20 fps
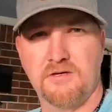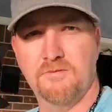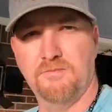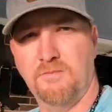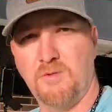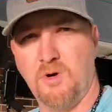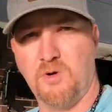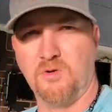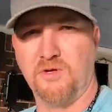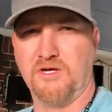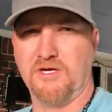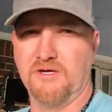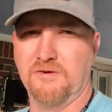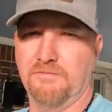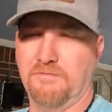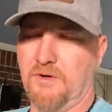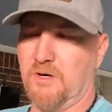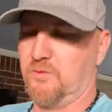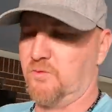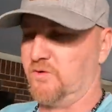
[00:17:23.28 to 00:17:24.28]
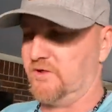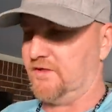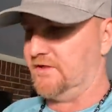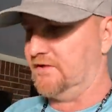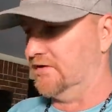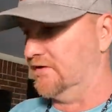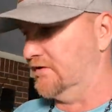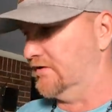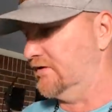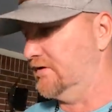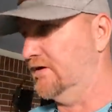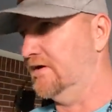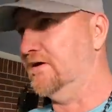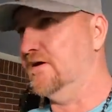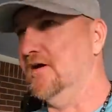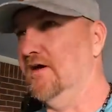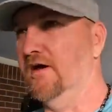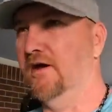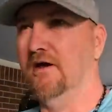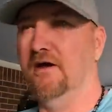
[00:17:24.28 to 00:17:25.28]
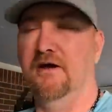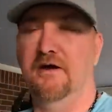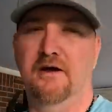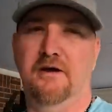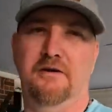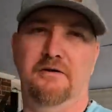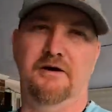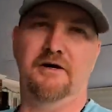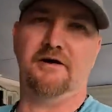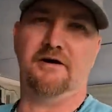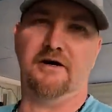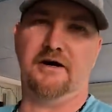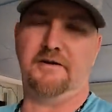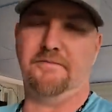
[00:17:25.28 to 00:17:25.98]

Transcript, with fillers: Good morning, good morning. Well,